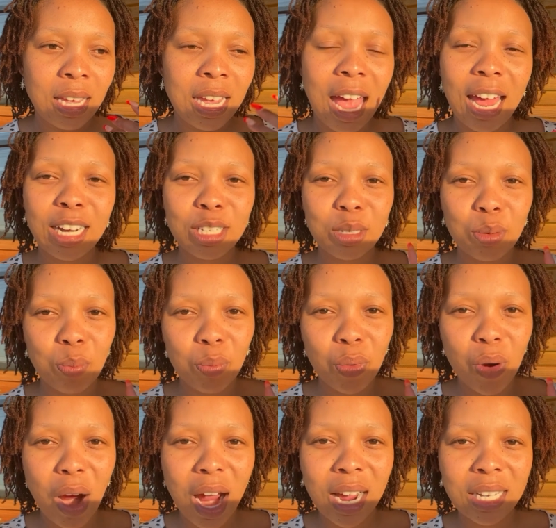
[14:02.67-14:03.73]
had a
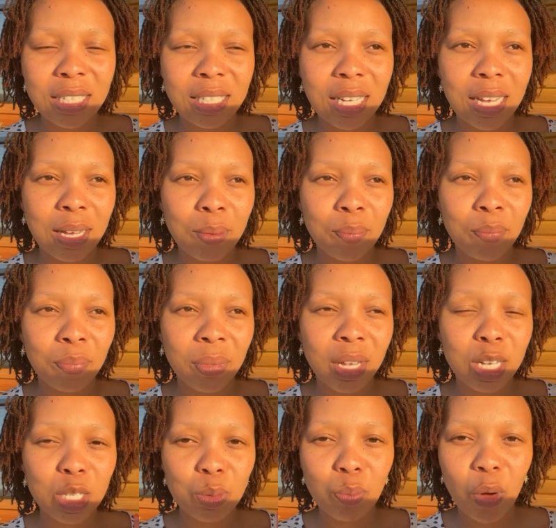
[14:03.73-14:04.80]
surprise
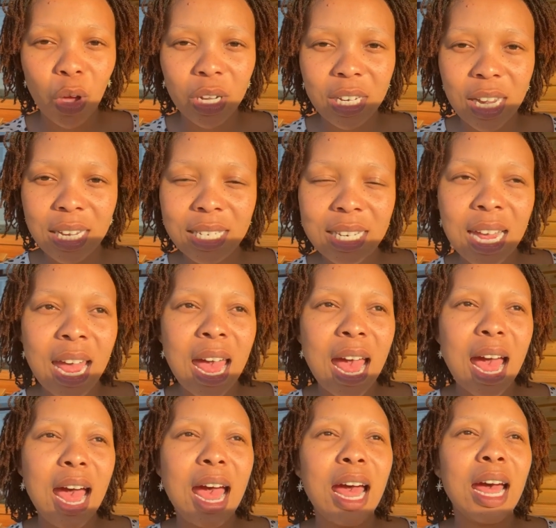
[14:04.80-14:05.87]
spa date
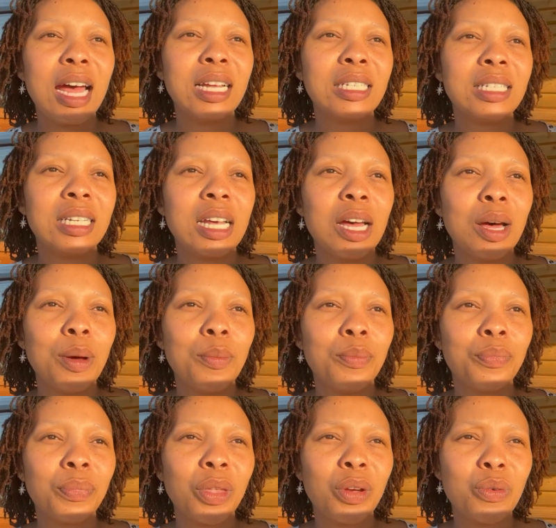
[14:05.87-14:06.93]
at
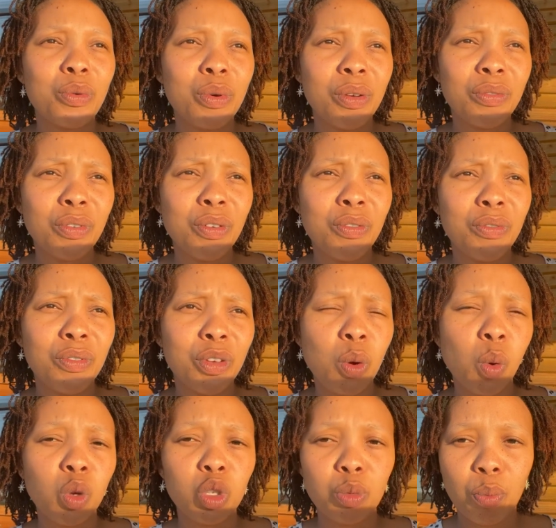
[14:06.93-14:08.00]

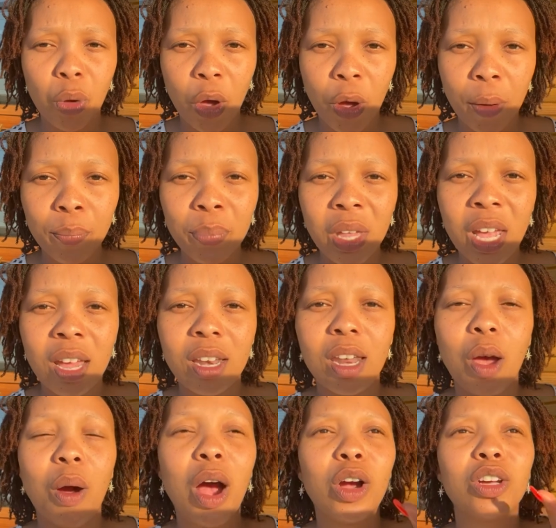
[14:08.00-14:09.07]
Riverview Spa.
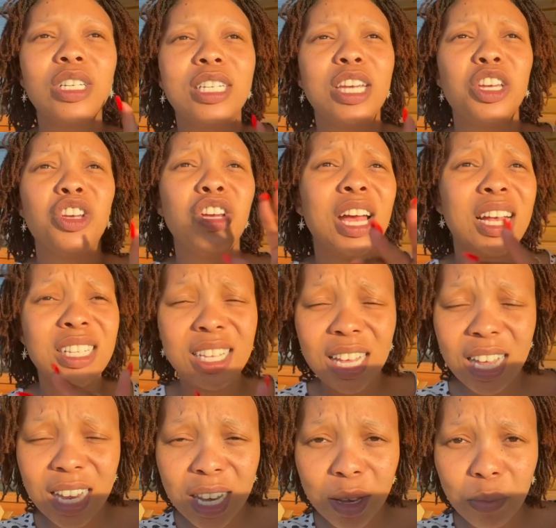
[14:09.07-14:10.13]
Now, I could take you guys
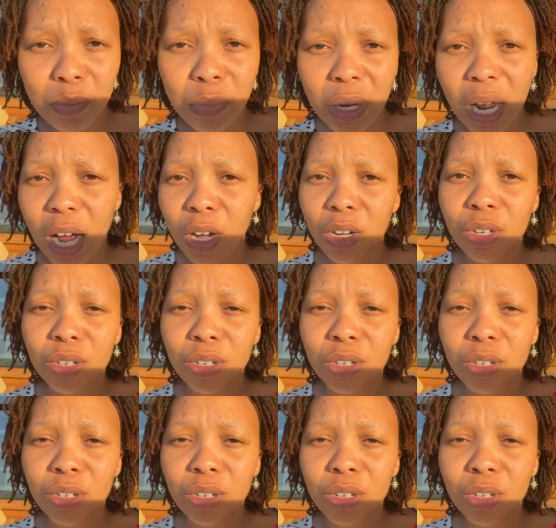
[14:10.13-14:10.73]
in, but